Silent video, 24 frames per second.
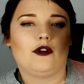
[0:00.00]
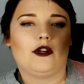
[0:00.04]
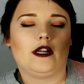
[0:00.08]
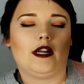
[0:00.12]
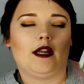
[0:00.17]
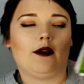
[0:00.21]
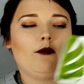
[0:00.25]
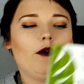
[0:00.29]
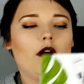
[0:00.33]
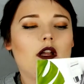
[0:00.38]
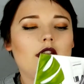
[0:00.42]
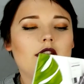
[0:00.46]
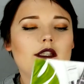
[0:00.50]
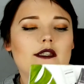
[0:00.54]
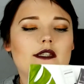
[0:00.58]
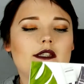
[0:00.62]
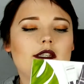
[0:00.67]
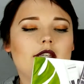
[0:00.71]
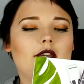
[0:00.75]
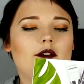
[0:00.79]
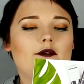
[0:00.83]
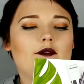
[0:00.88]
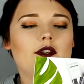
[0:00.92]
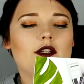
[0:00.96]
and I wanted to
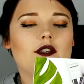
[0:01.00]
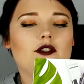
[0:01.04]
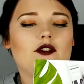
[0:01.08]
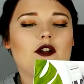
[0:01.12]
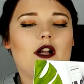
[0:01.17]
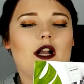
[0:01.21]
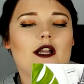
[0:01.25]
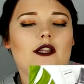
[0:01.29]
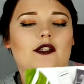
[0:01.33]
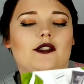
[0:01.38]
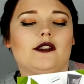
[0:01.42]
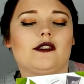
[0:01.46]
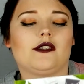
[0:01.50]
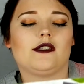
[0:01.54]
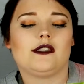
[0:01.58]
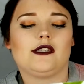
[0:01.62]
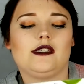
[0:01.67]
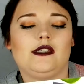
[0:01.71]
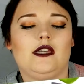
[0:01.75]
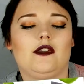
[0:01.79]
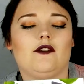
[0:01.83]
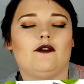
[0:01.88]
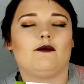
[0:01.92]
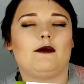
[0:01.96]
give it a try just to
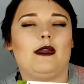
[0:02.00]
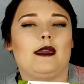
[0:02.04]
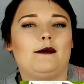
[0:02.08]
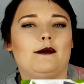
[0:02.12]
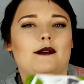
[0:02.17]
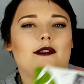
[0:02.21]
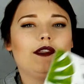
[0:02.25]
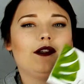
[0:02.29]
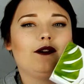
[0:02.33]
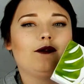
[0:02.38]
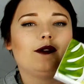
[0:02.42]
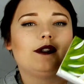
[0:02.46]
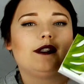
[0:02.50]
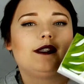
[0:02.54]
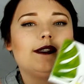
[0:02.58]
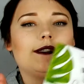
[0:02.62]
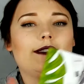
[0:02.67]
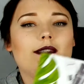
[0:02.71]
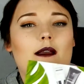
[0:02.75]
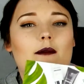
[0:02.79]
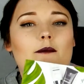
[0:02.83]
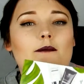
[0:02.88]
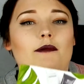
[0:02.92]
see if maybe there was